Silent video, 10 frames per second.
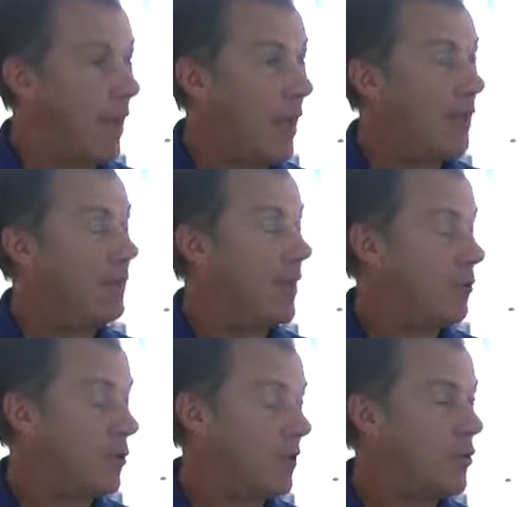Uh,
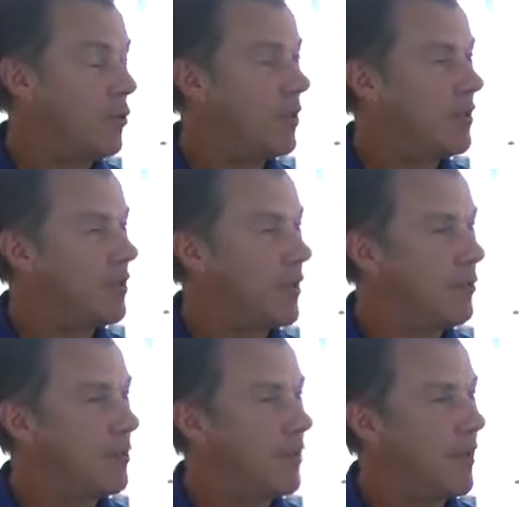that was the question I
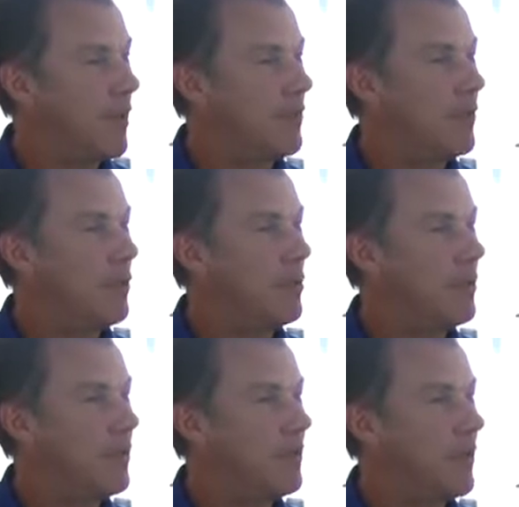was going to ask. I was
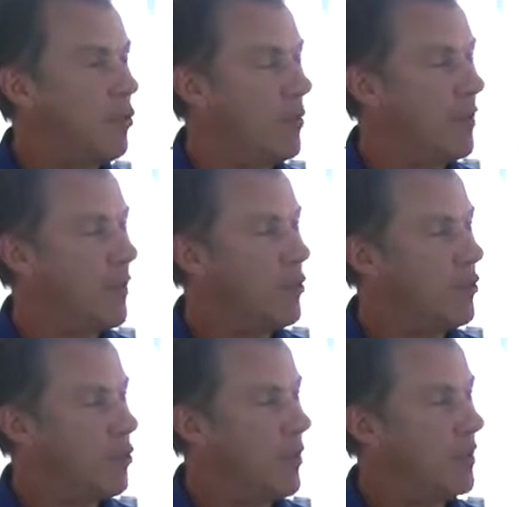going to say, without
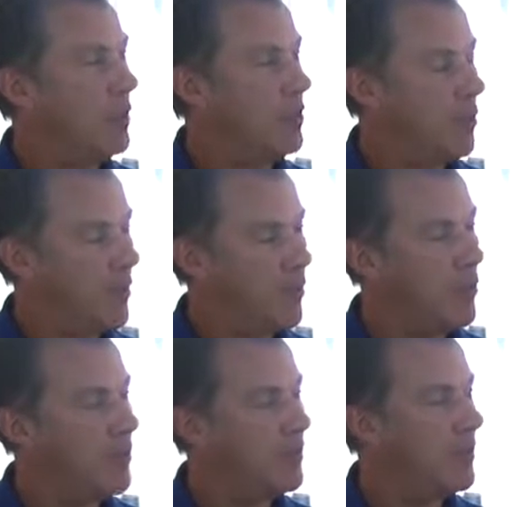which,
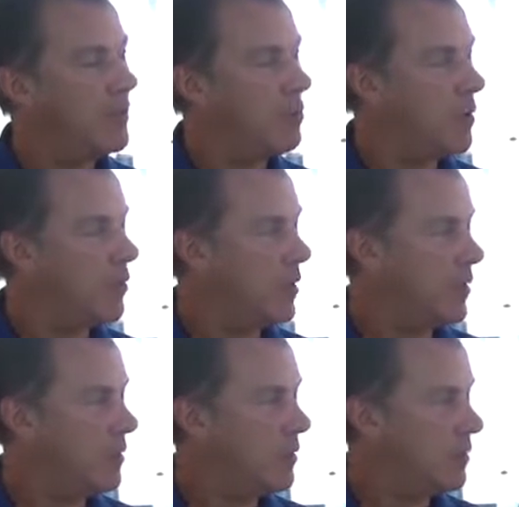without this
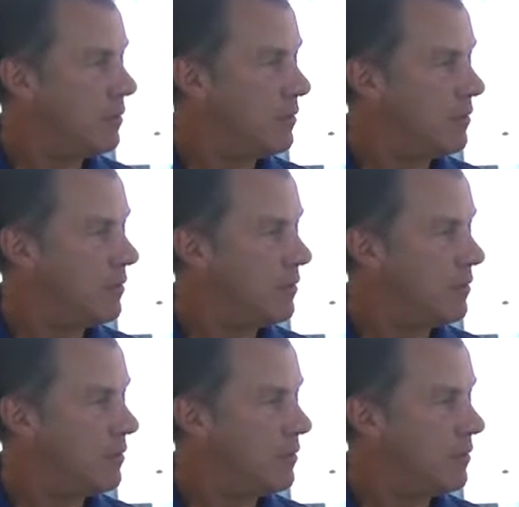experience,